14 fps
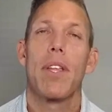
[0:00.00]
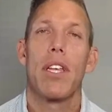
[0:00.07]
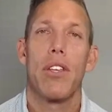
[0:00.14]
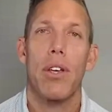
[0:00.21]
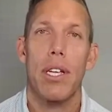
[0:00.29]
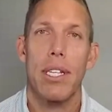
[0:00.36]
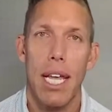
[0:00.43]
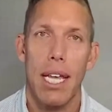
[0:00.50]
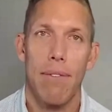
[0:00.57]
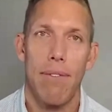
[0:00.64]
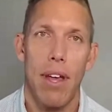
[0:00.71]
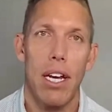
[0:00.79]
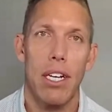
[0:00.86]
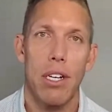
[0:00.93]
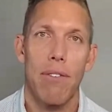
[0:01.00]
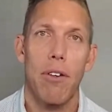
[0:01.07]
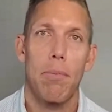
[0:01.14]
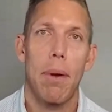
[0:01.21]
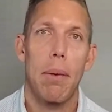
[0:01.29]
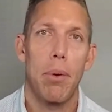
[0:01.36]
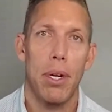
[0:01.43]
You can take advantage of it
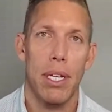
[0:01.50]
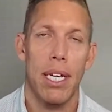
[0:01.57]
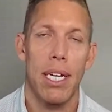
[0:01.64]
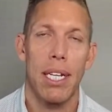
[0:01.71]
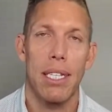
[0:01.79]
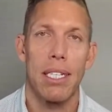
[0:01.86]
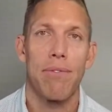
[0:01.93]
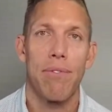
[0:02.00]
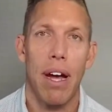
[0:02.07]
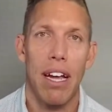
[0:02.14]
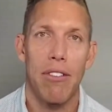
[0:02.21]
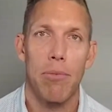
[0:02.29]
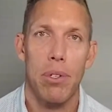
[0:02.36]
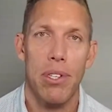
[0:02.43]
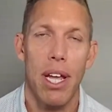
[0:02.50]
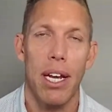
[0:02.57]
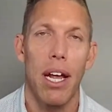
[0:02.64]
by putting in at least 5%.